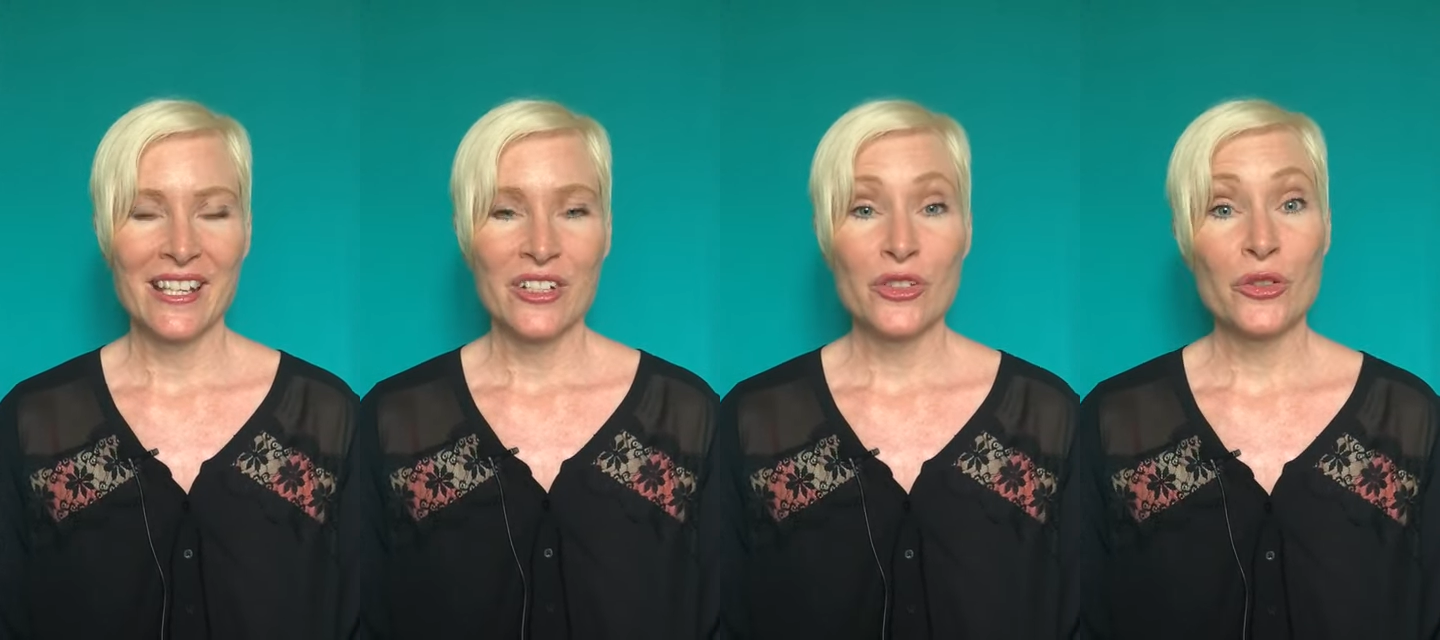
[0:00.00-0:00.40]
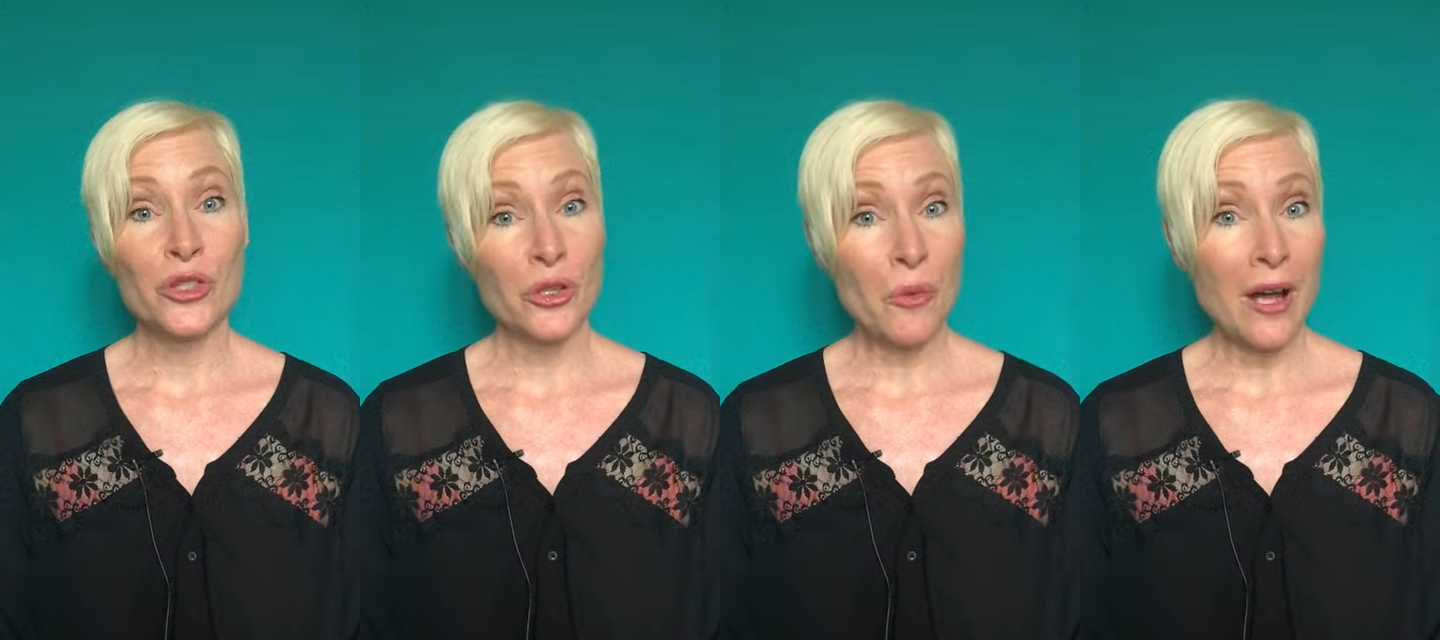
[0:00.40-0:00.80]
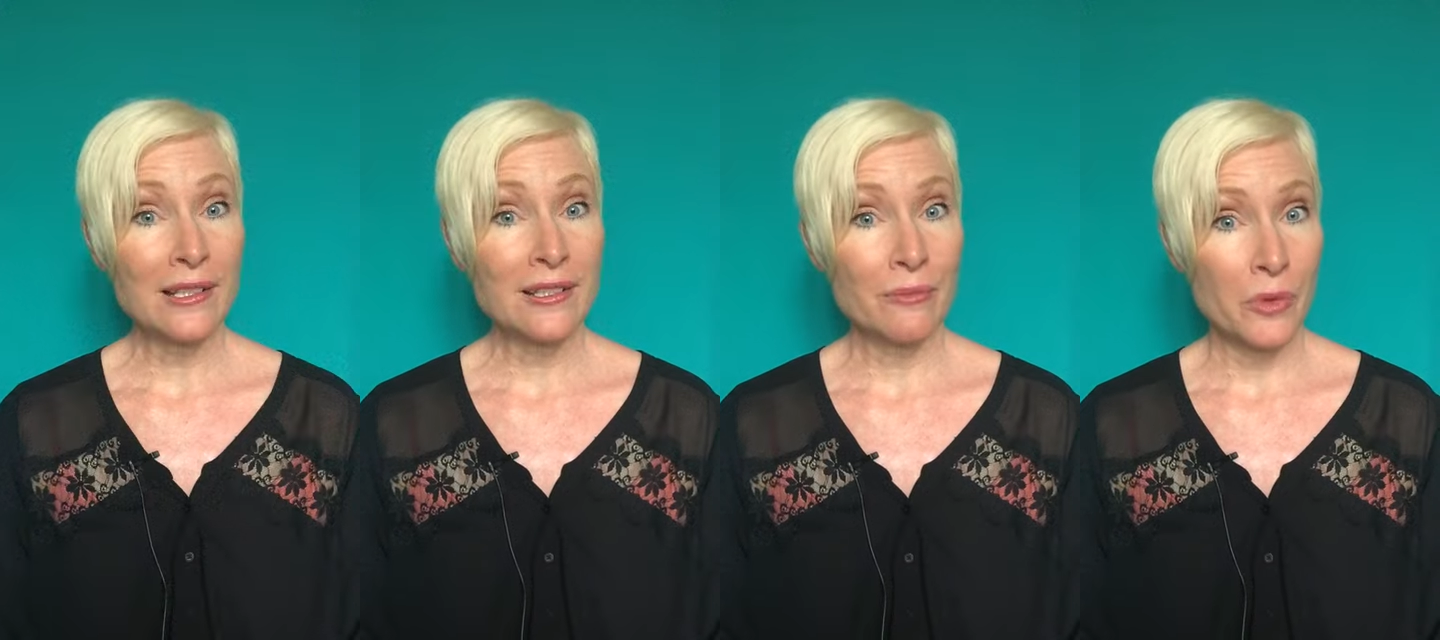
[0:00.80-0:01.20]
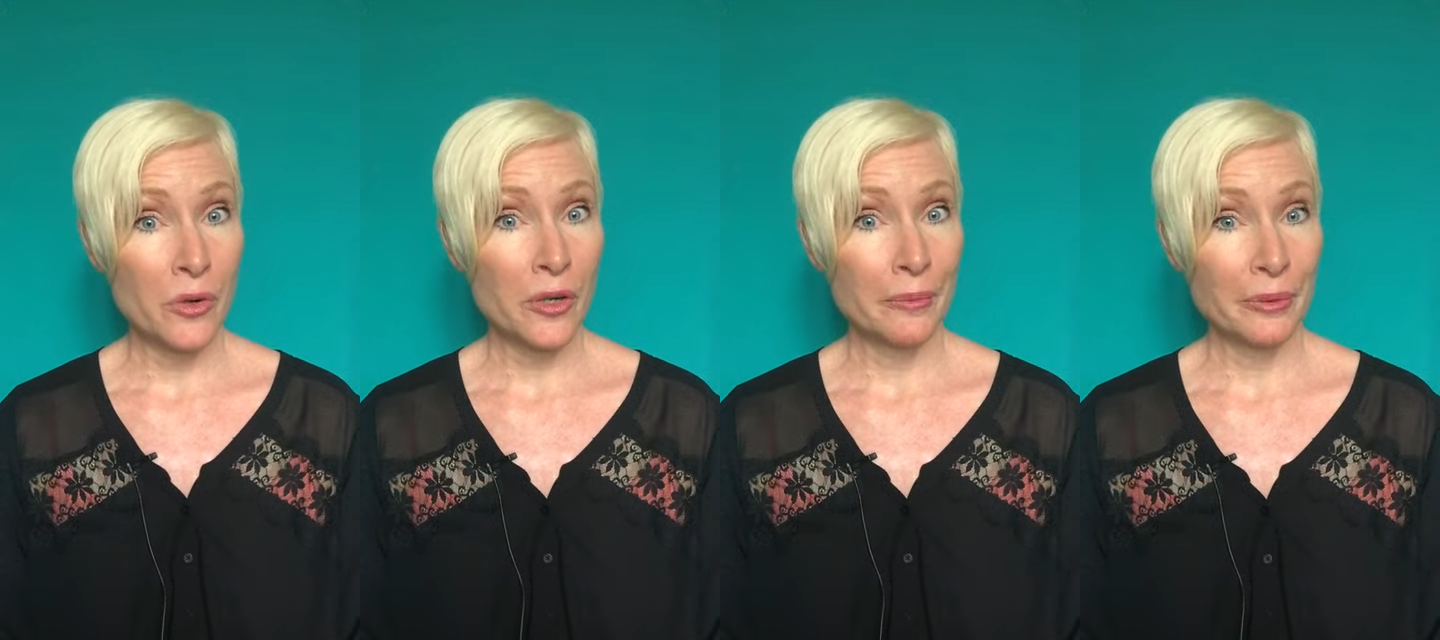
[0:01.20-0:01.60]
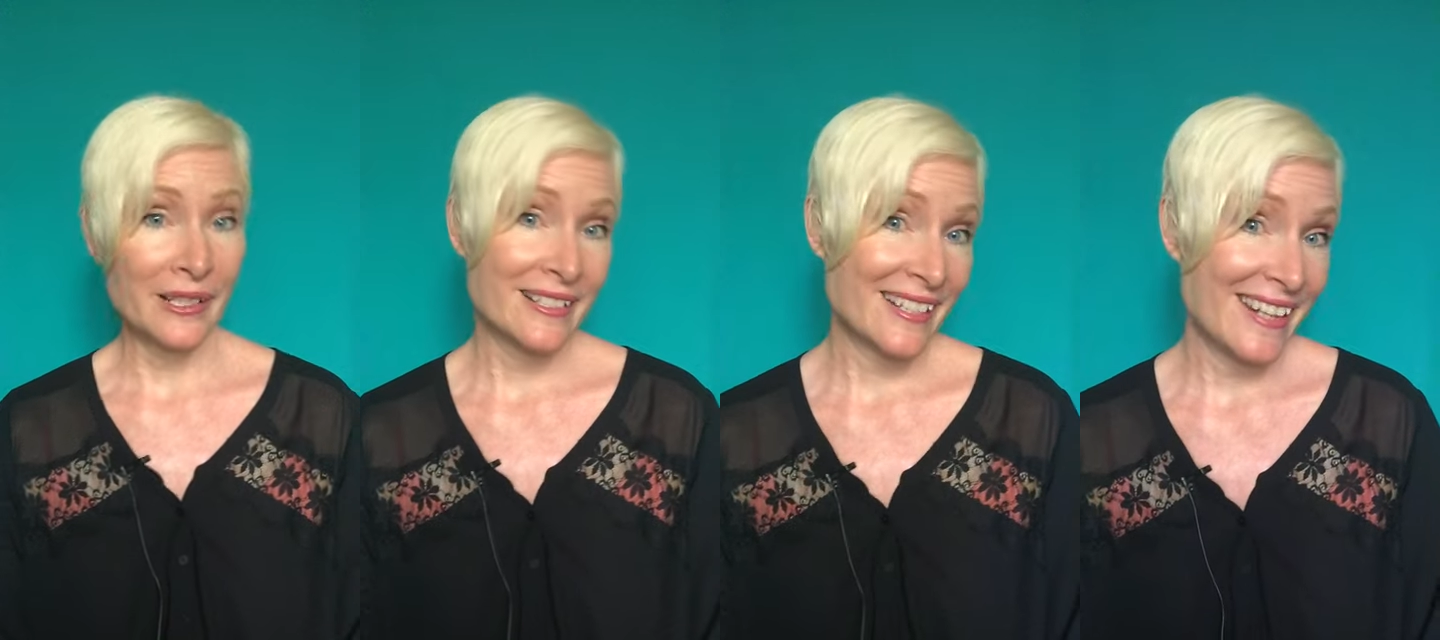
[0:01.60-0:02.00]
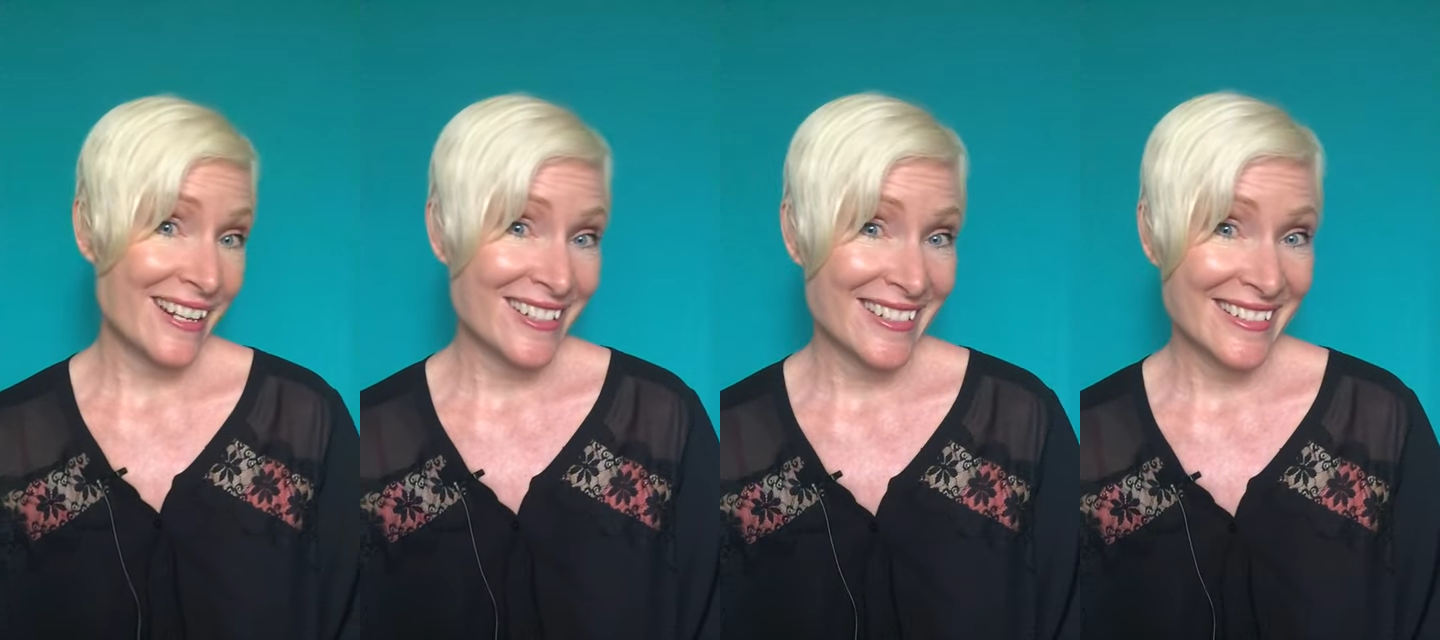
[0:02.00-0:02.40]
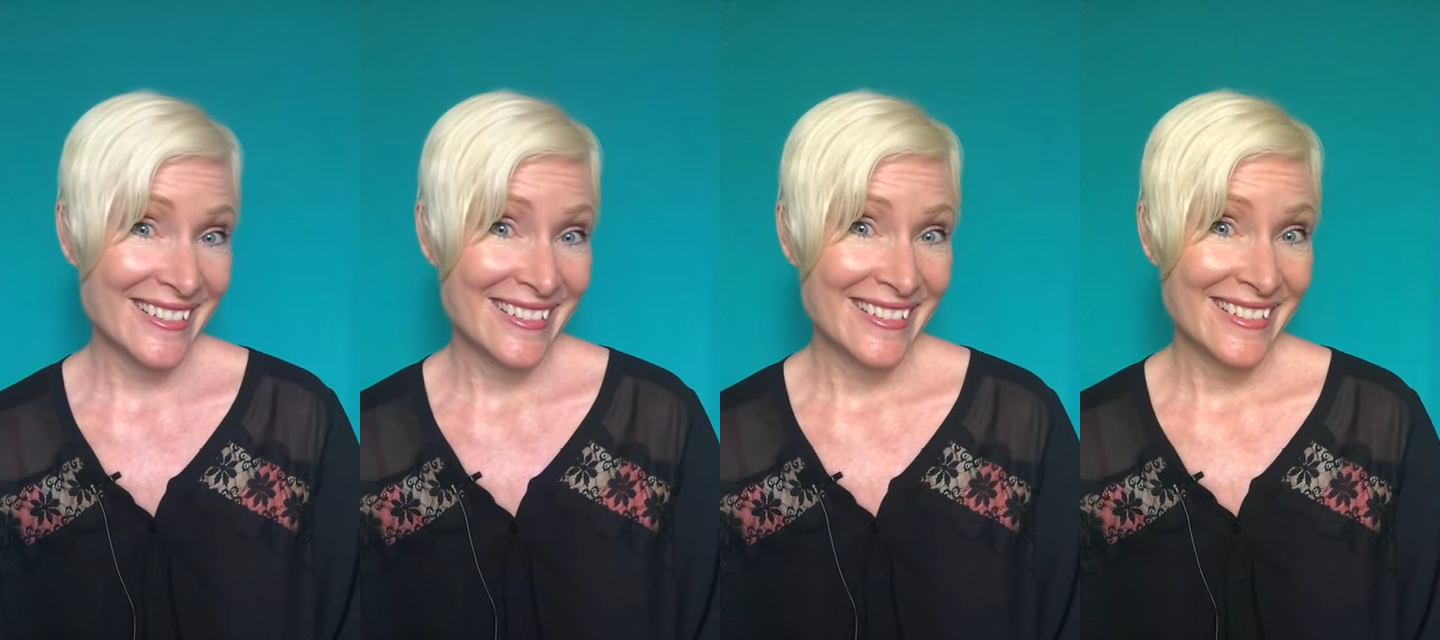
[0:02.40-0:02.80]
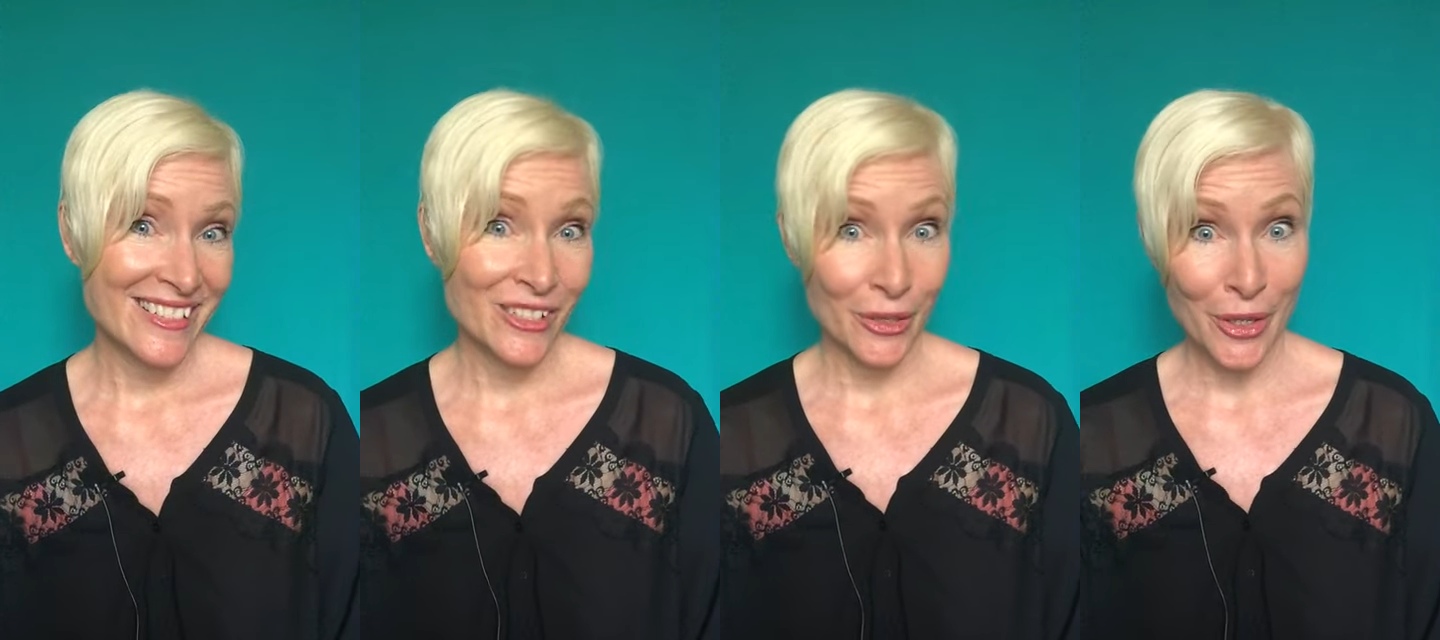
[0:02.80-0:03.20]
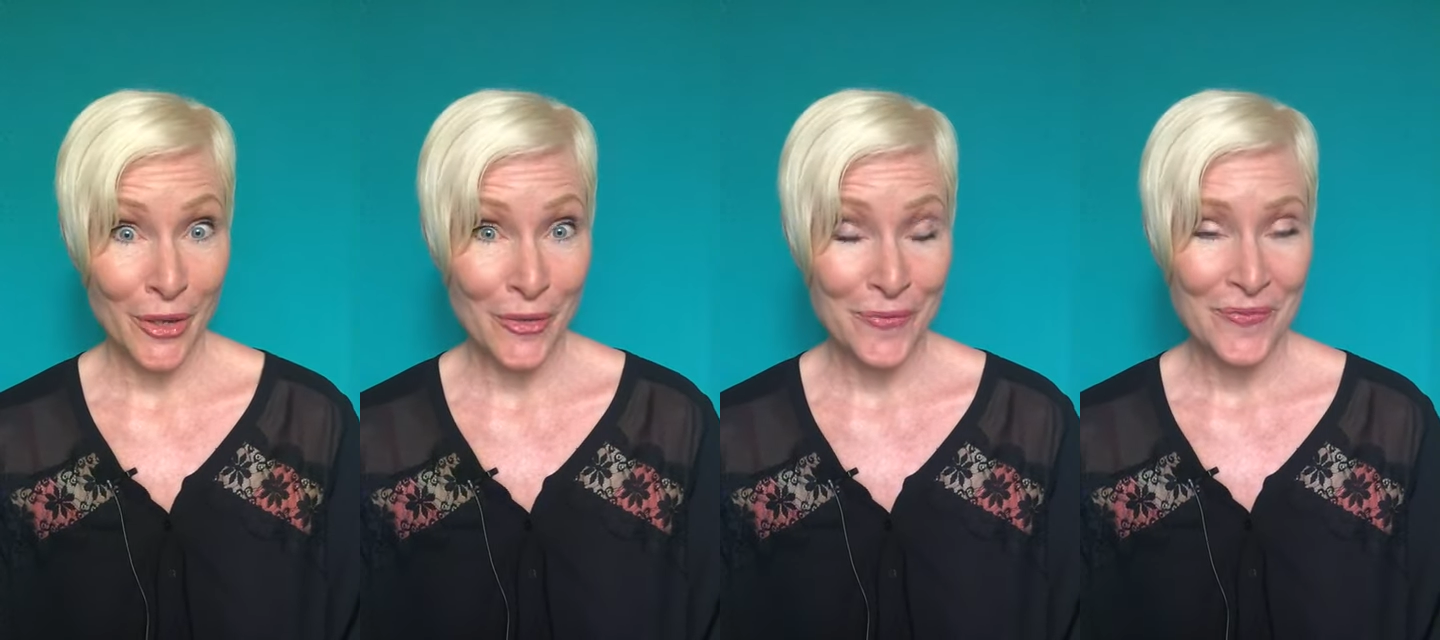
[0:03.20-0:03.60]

So do you want some more Prince connection? Do you?